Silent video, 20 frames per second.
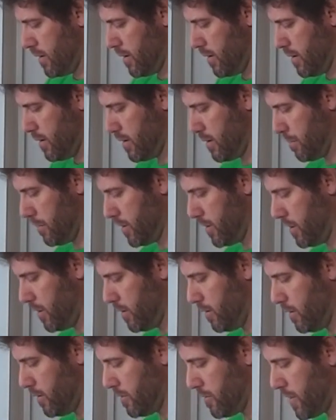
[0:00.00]
And I'm gonna
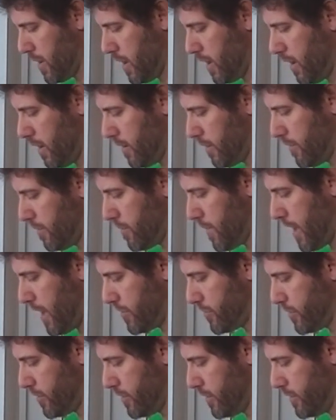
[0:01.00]
use my
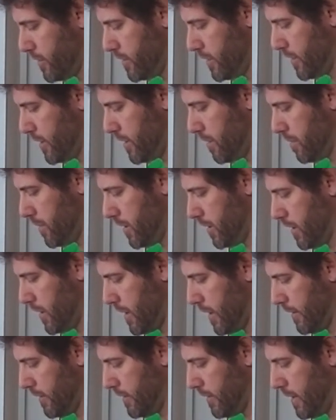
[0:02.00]
spatula to get me a
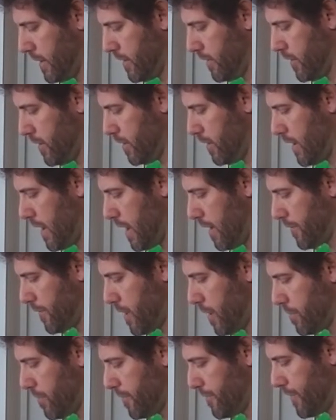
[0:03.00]
nice even 1/2
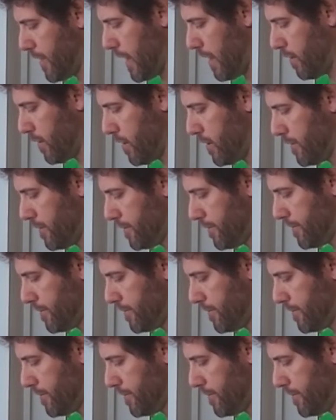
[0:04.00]
cup of flour.